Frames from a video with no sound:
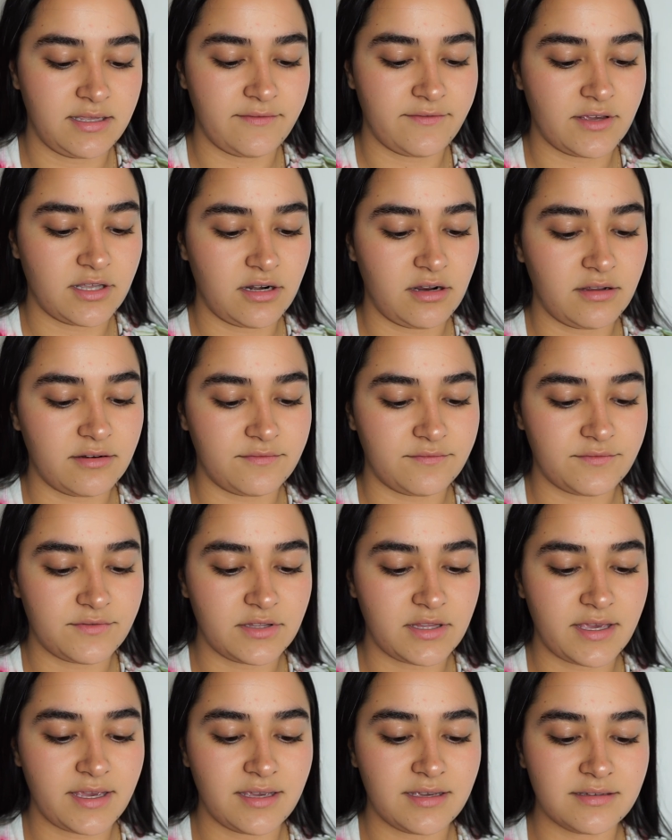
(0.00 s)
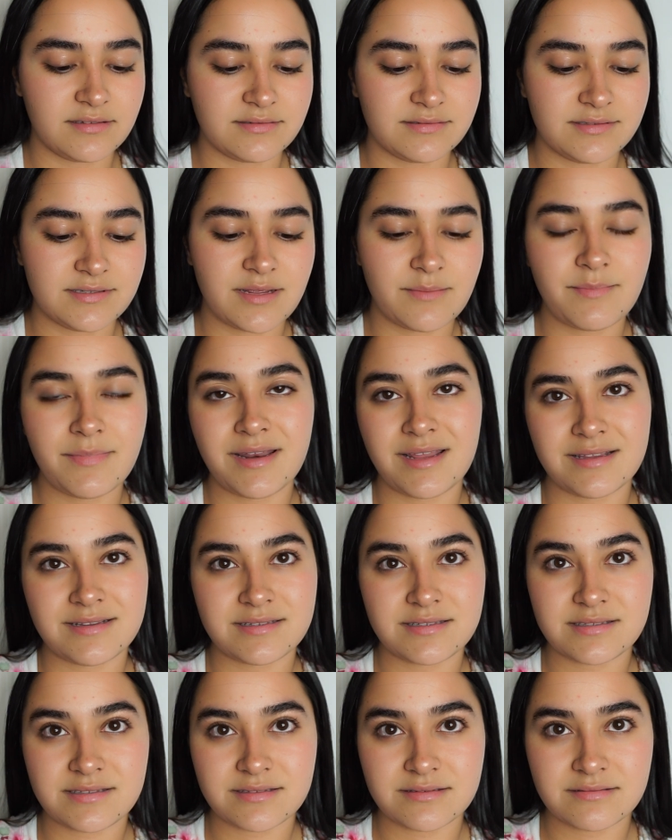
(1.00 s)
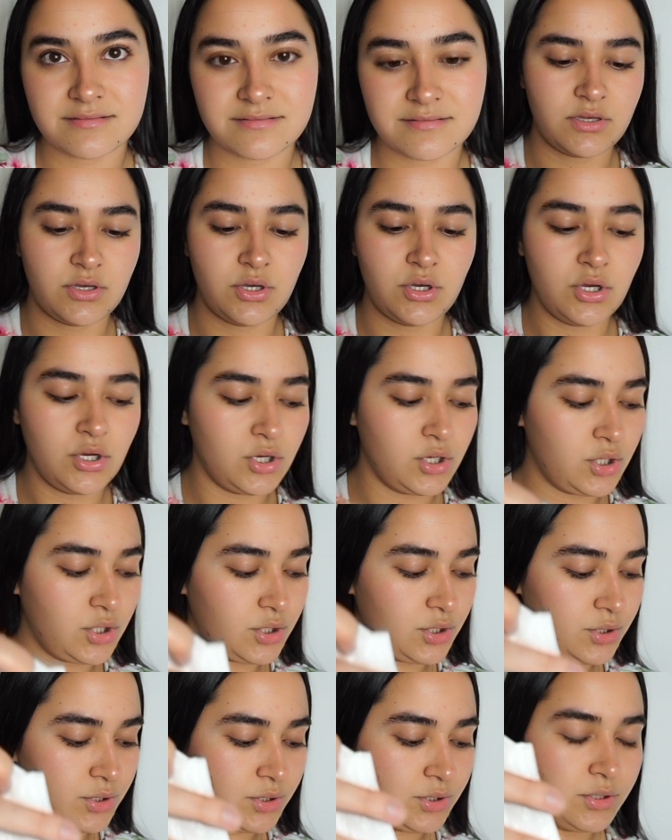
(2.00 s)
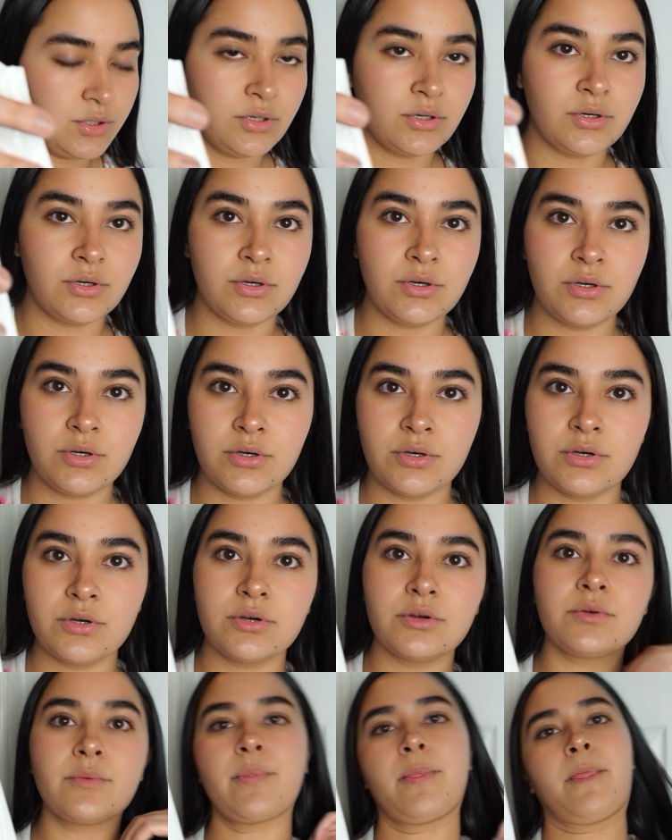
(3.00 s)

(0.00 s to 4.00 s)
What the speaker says: leave it on for like 10 minutes. Ooh.